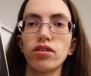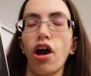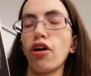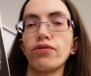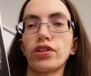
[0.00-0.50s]

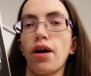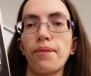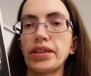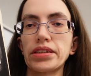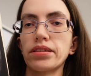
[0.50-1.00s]
overcome
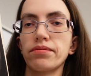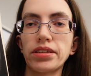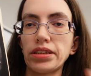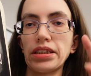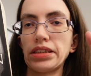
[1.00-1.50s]
his
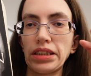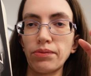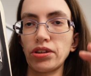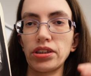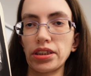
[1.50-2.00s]

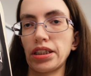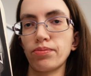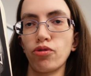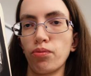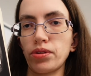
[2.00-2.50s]
demons, his
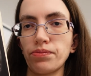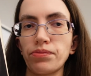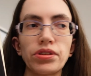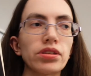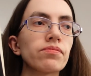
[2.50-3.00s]

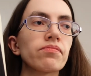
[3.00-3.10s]
problems?